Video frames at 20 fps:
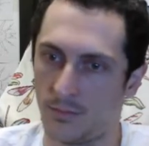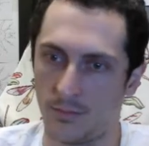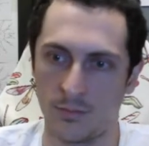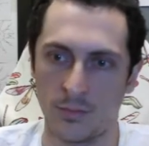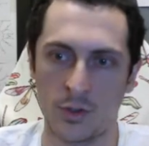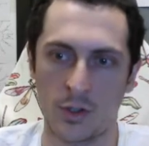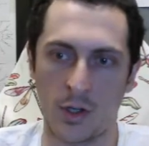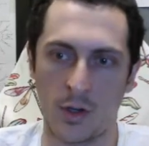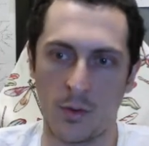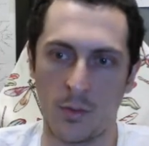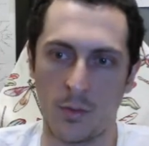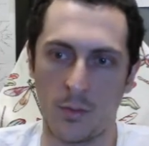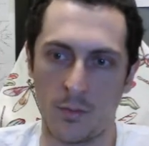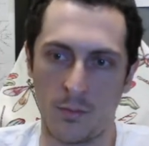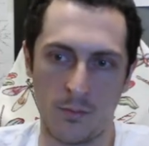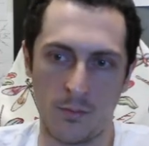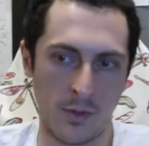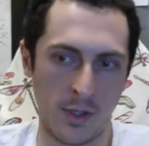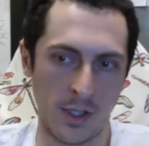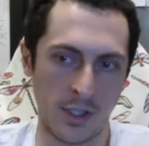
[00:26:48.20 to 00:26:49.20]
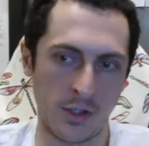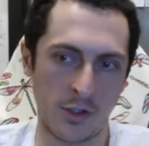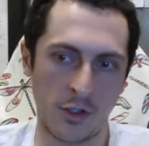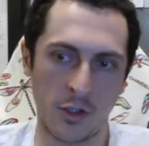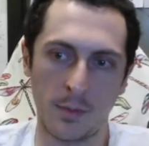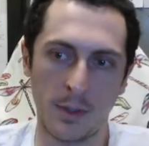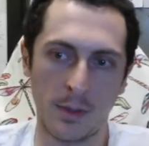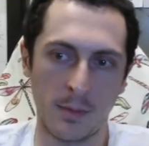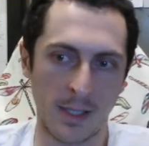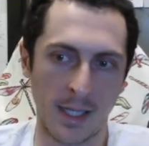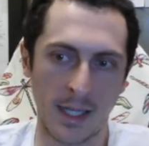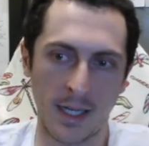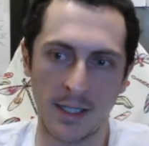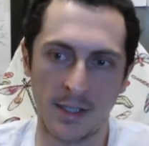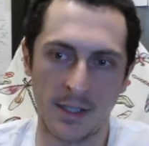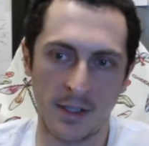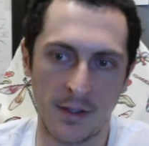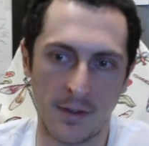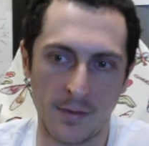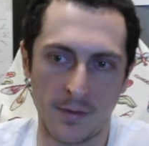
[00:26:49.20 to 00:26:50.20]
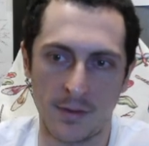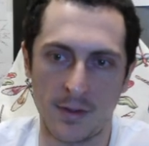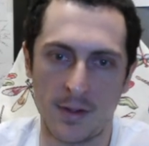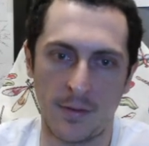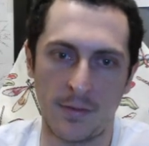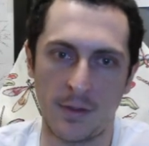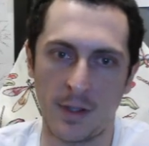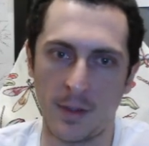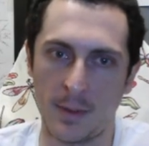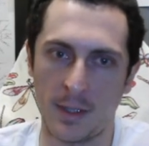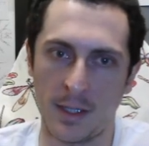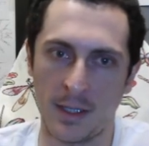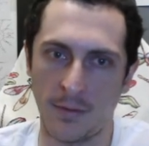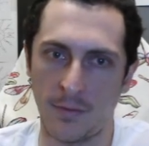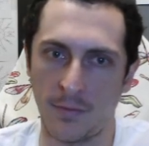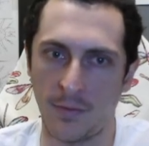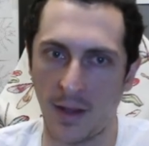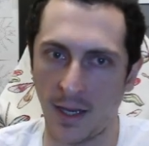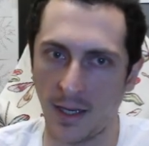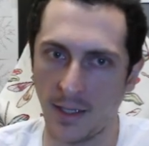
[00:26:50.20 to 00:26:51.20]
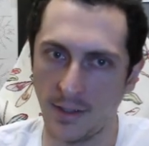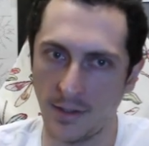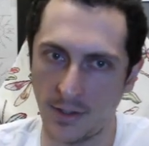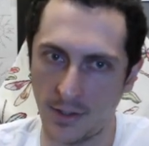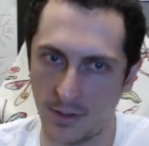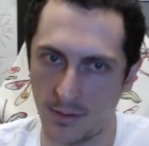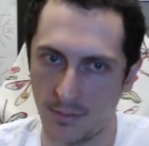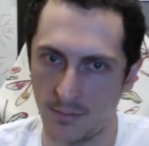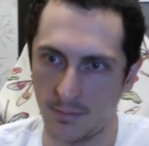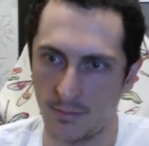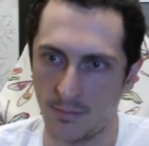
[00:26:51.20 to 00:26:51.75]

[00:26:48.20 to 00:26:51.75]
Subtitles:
So this could be related to the flipping of phase,